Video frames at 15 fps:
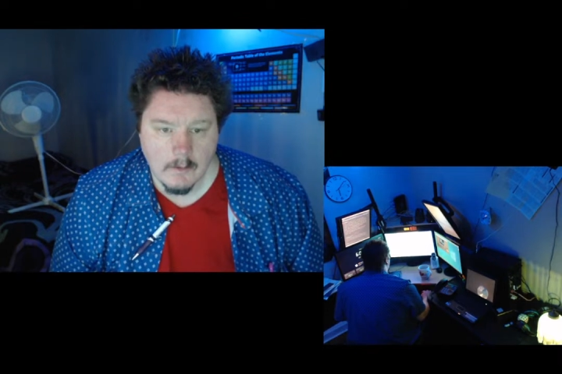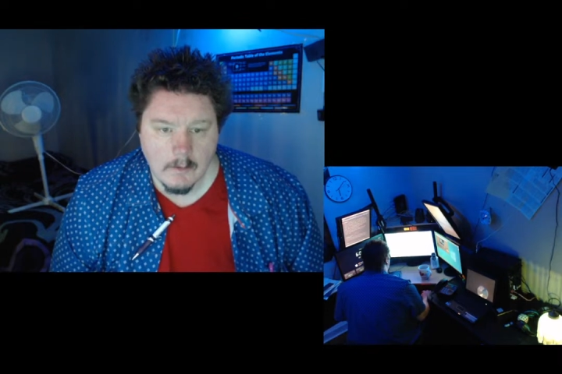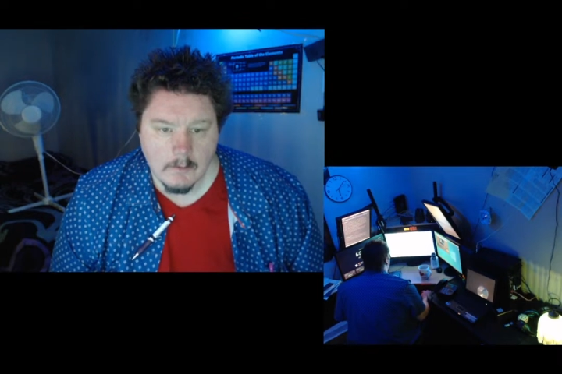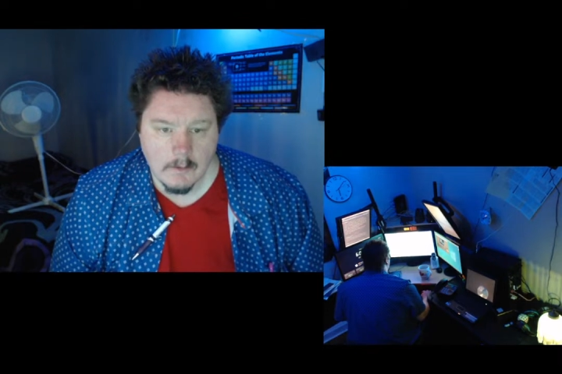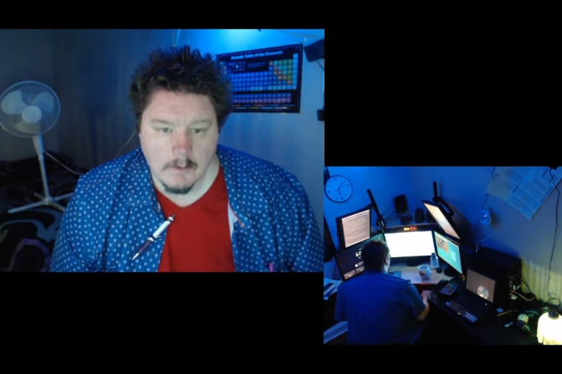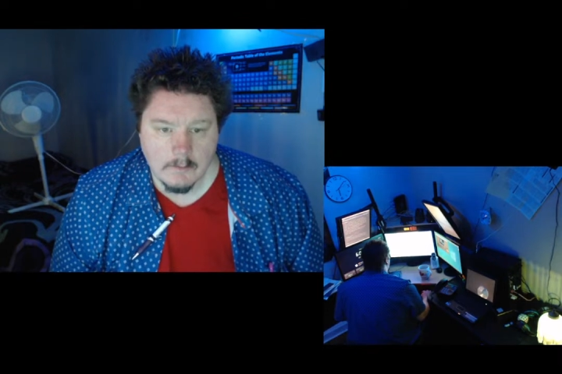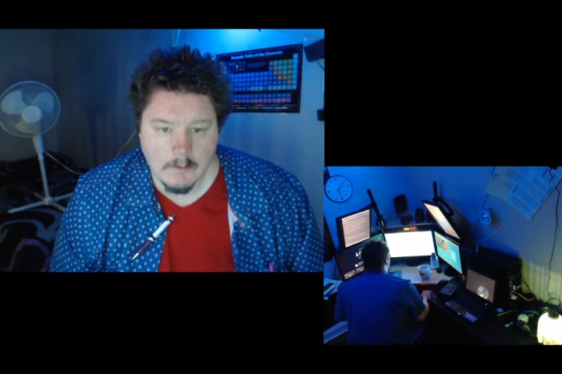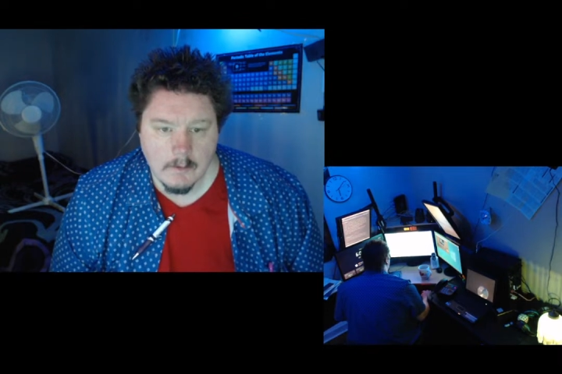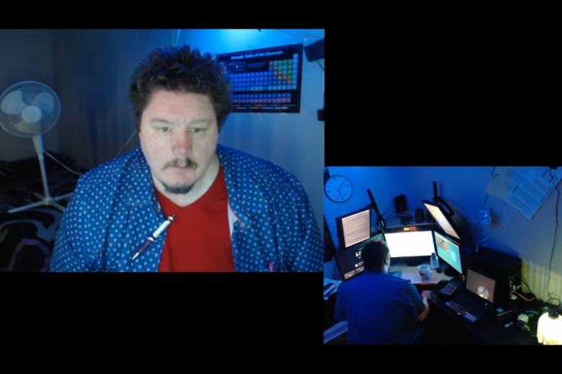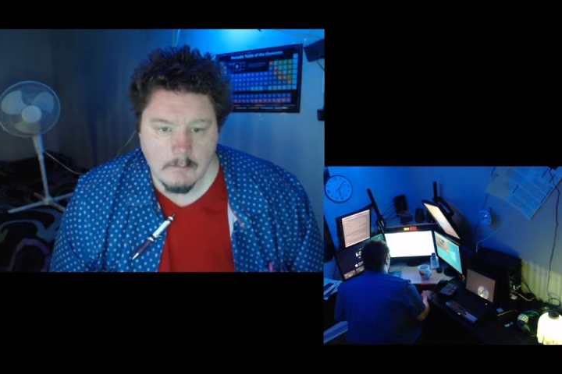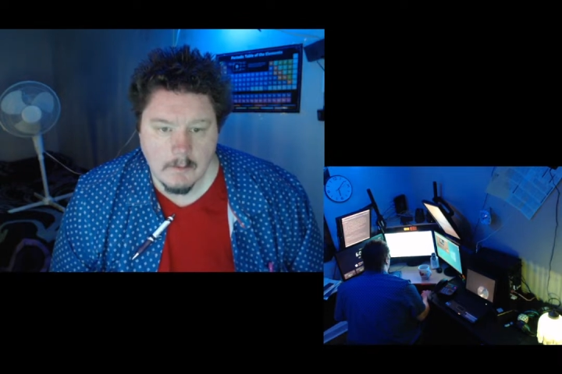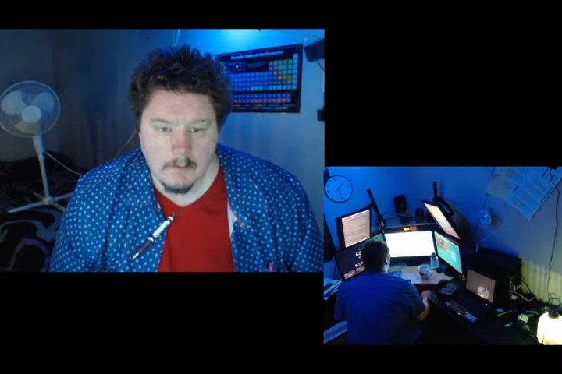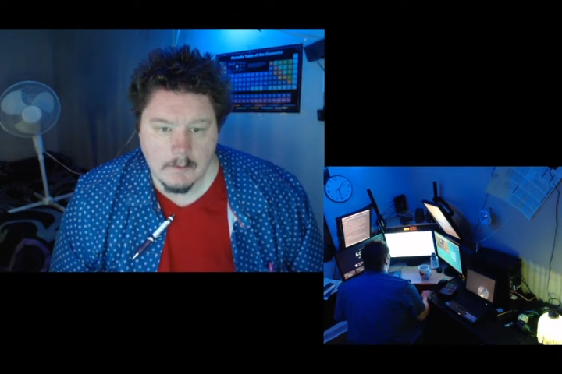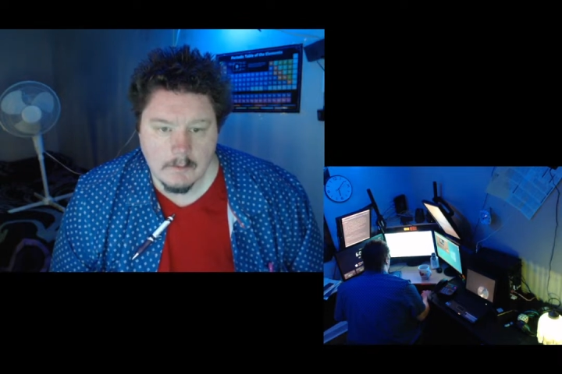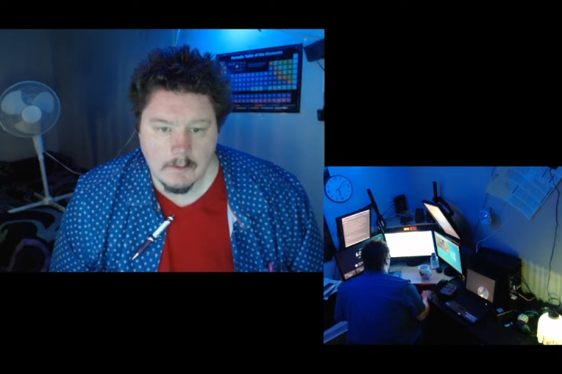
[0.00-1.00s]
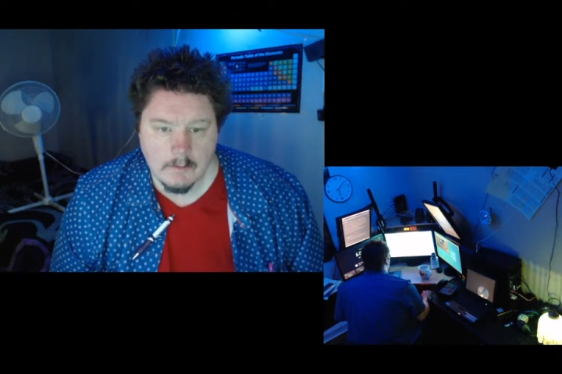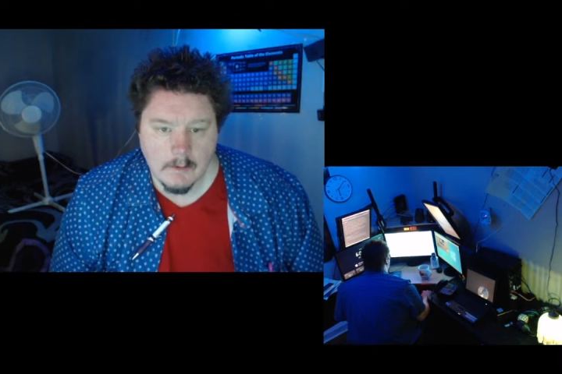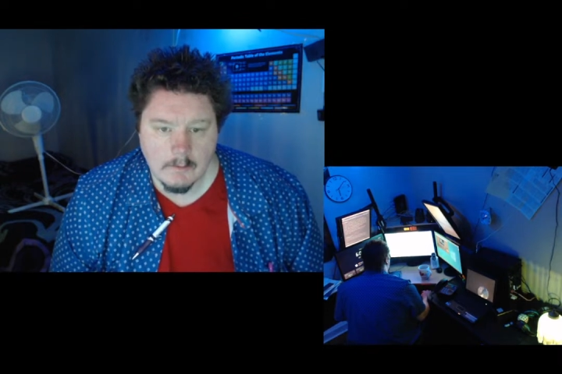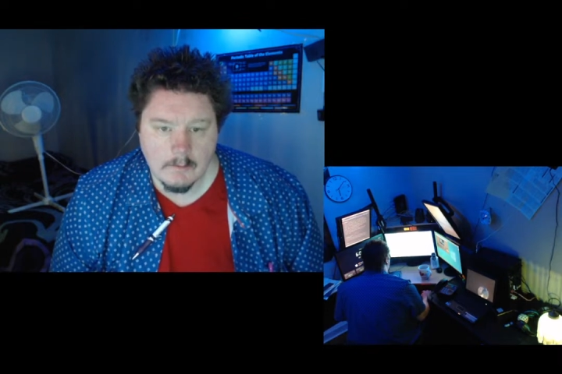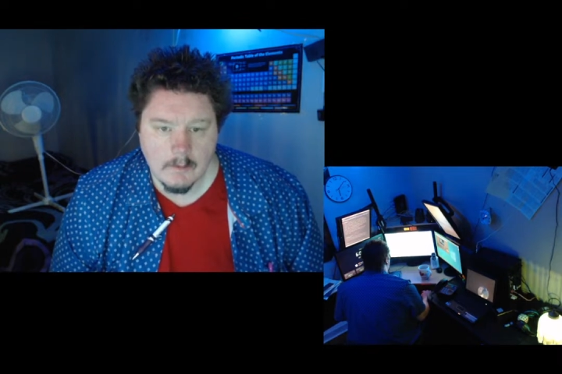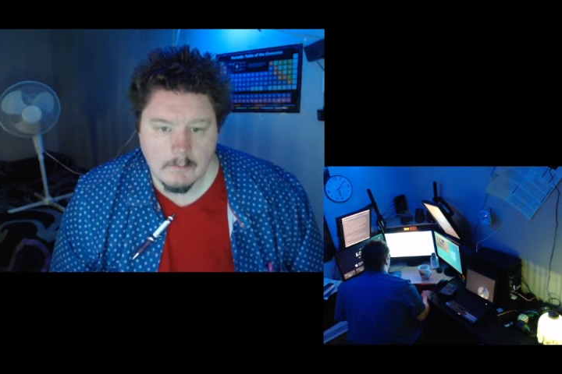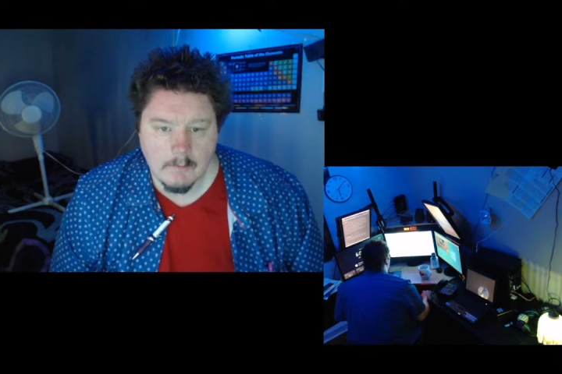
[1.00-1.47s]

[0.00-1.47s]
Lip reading: than 2 million additional